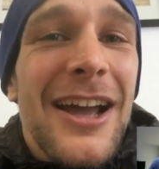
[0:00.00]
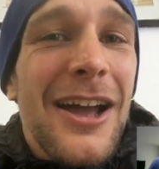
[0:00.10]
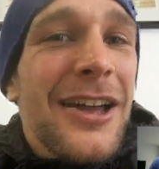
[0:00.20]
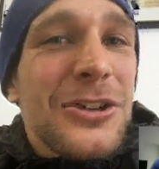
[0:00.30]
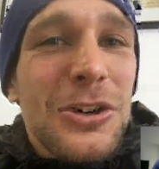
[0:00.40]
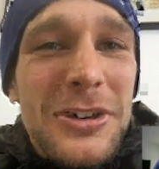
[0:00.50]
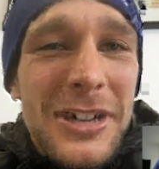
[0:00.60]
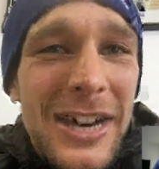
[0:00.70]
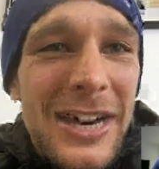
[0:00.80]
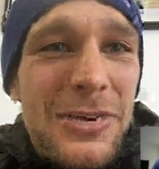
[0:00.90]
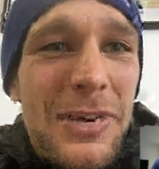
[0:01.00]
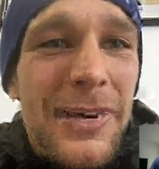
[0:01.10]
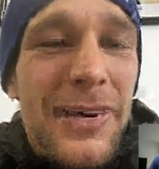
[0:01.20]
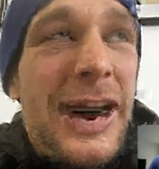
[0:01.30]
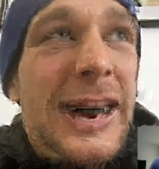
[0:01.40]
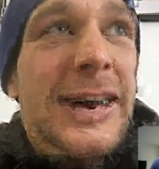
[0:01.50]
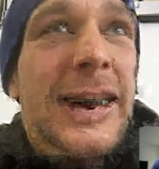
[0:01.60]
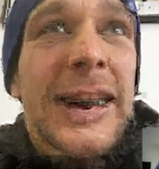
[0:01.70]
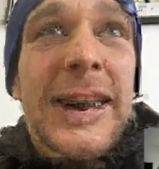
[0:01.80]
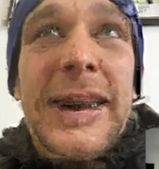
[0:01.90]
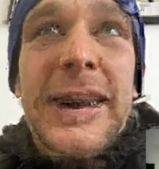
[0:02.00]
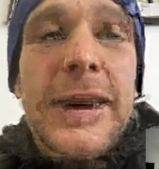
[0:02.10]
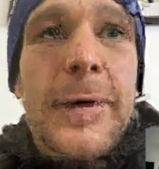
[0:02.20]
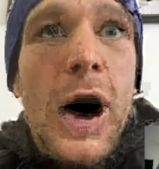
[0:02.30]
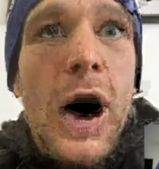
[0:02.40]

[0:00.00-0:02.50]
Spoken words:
I told the guys who I'm fighting, and then I hit him.